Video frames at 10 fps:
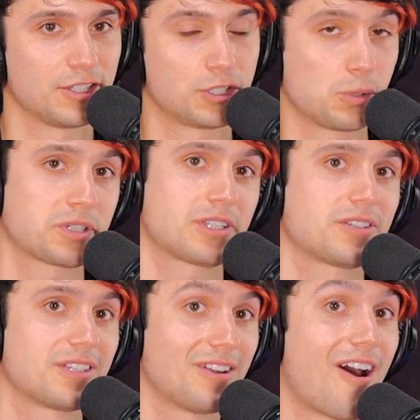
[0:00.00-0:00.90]
Tour
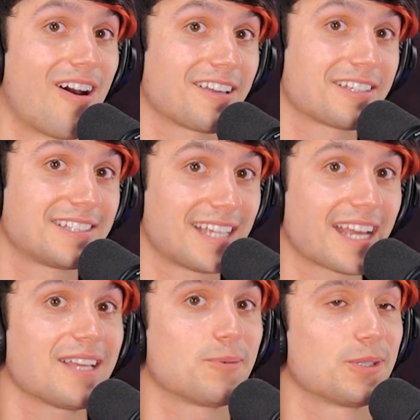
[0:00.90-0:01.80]
starts on August
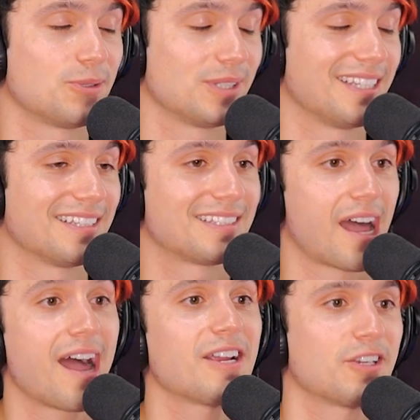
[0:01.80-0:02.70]
2nd. We're doing the
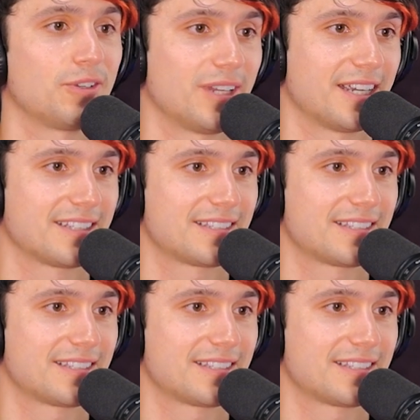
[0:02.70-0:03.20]
entire United